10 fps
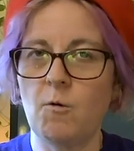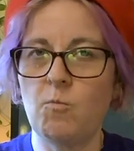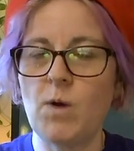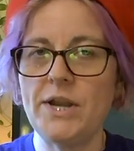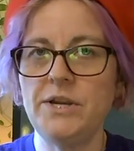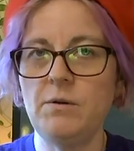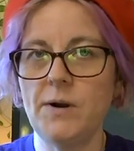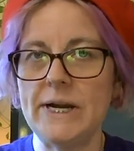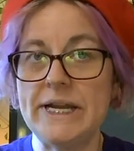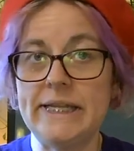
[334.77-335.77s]
When
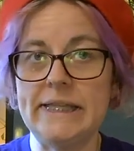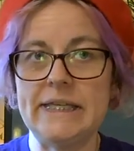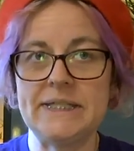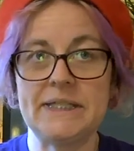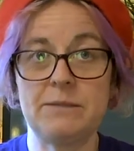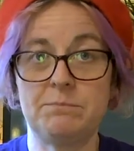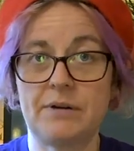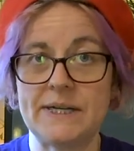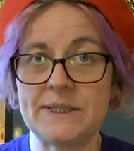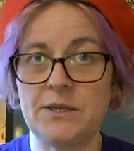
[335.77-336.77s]
you're in this
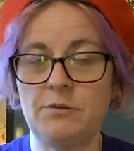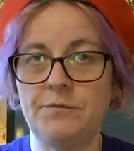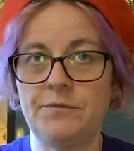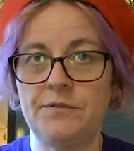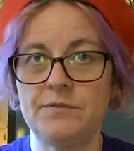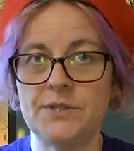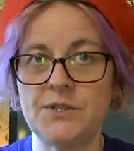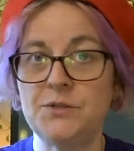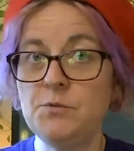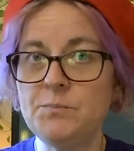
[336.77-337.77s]
depressive
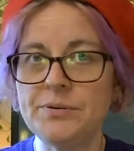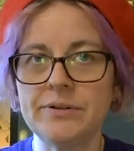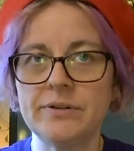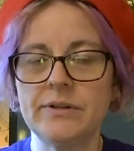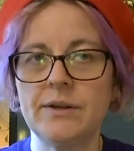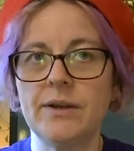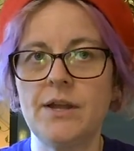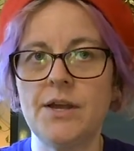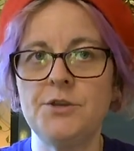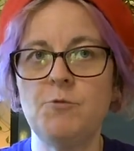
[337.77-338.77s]
soup,
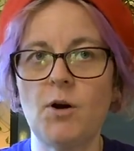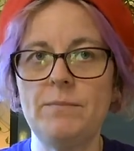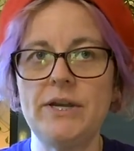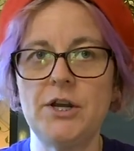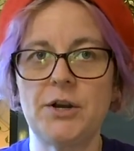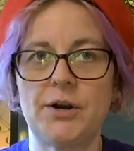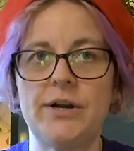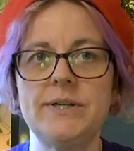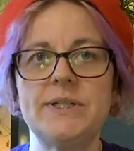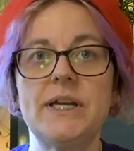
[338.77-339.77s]
you are being
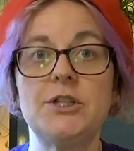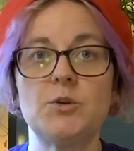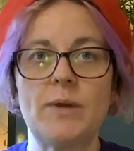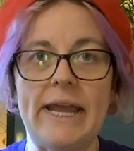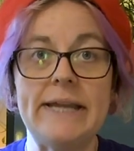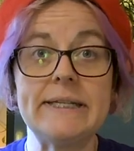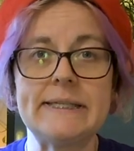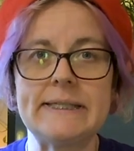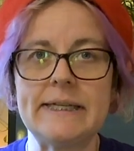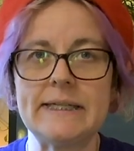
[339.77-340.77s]
encouraged. It's okay to
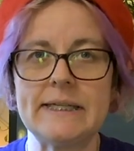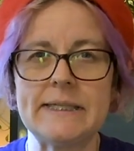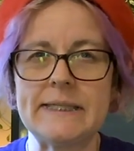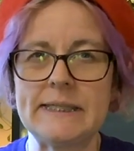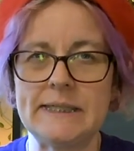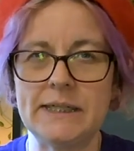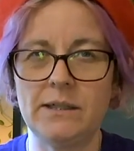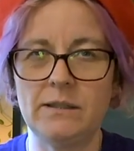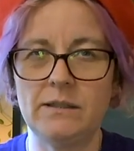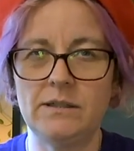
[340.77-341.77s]
sit
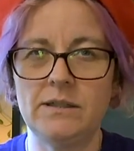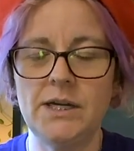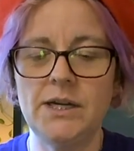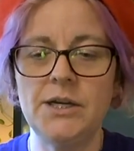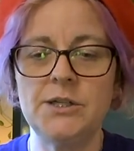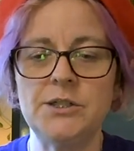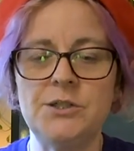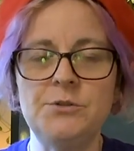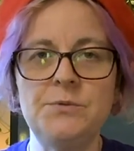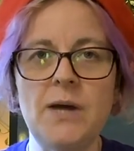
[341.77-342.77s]
still.
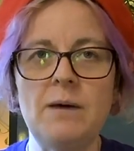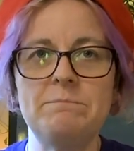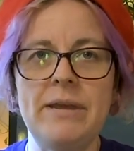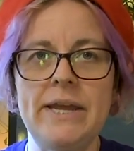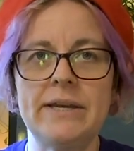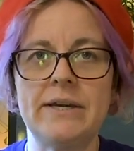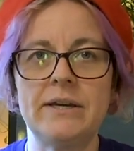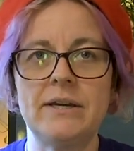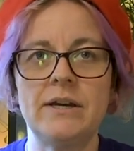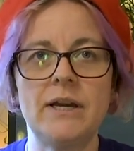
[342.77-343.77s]
Do not make
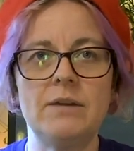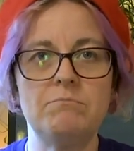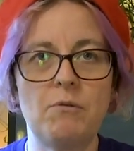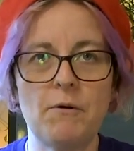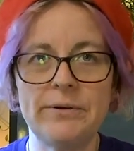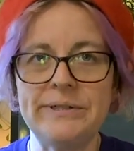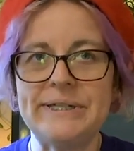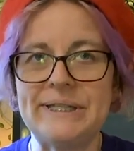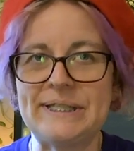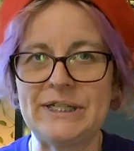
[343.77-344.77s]
important
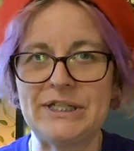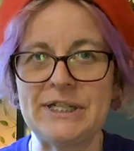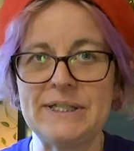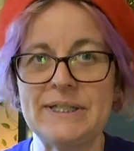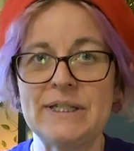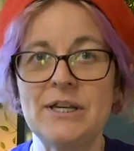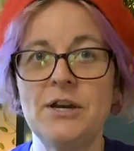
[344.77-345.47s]
decisions